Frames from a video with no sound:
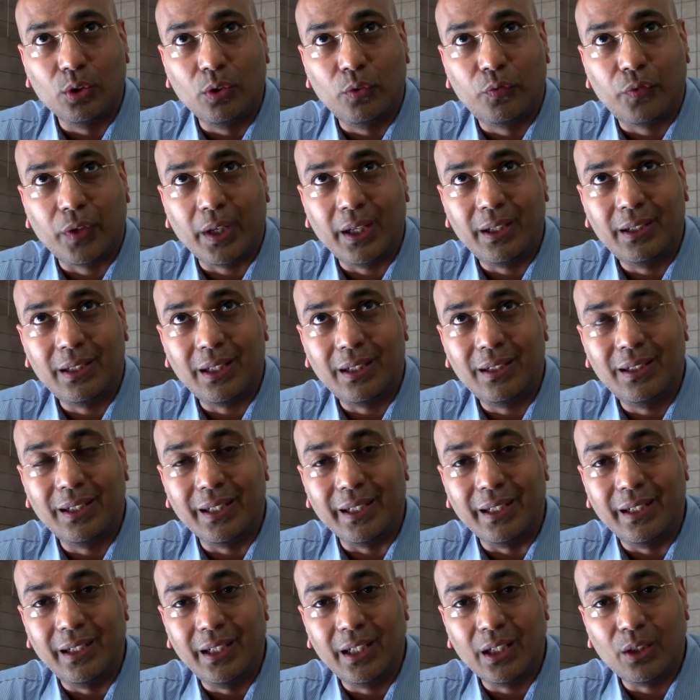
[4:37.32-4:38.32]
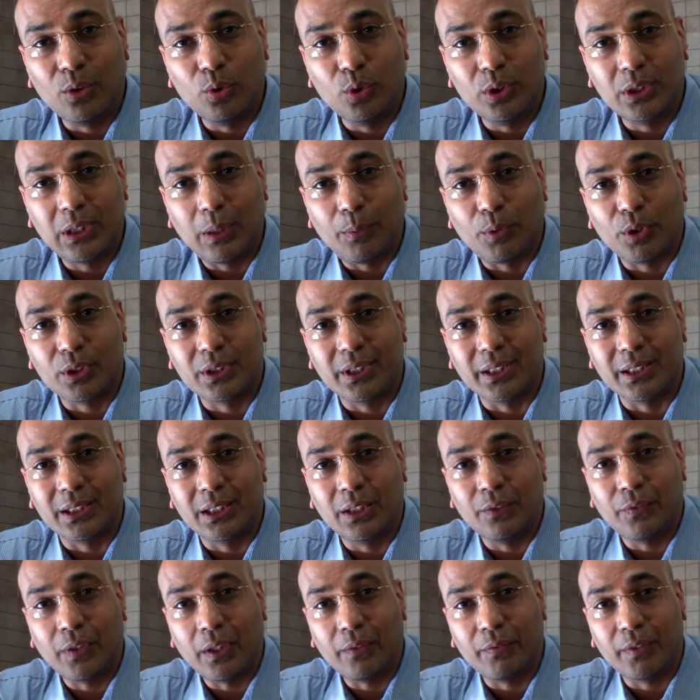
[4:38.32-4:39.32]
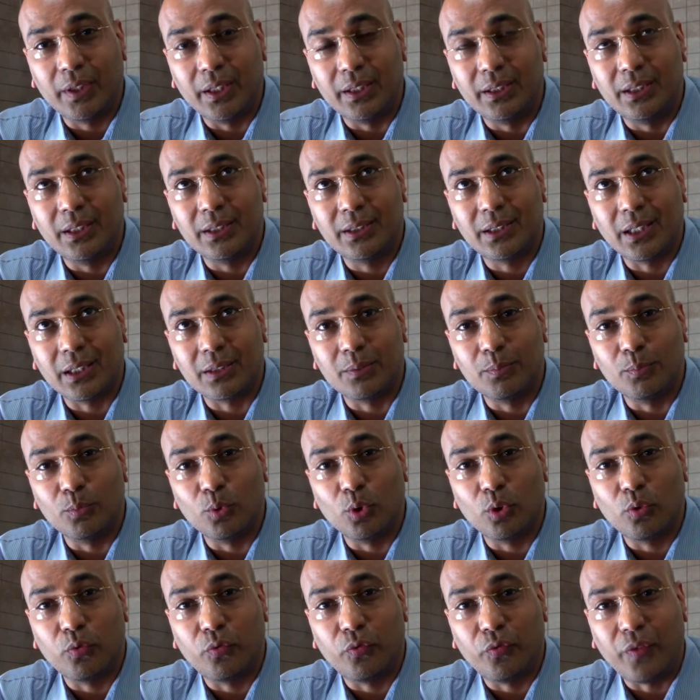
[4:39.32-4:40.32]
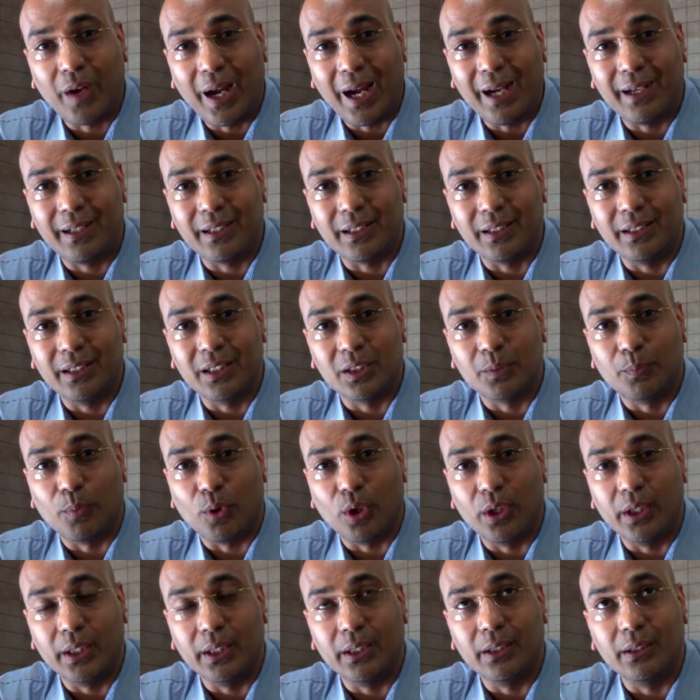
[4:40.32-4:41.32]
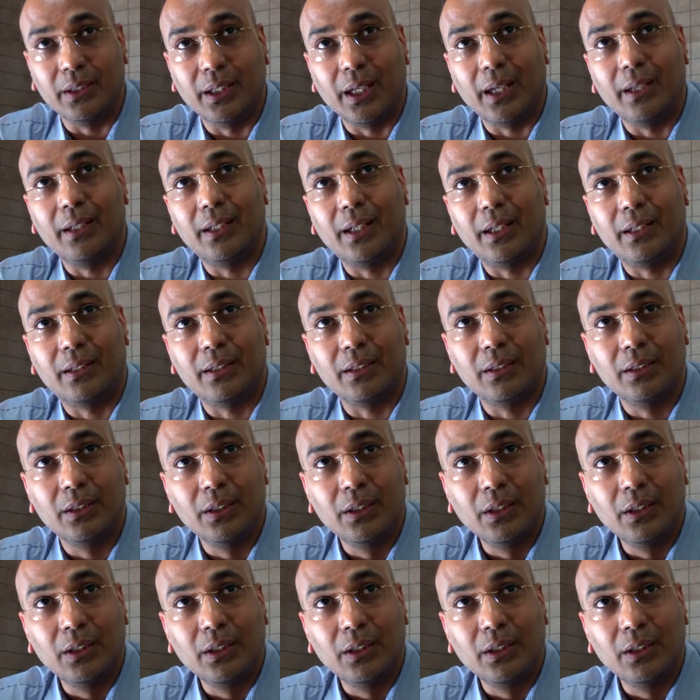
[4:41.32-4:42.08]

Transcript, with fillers: you will find that the Indian who is about 65 kg has more fat in his body than that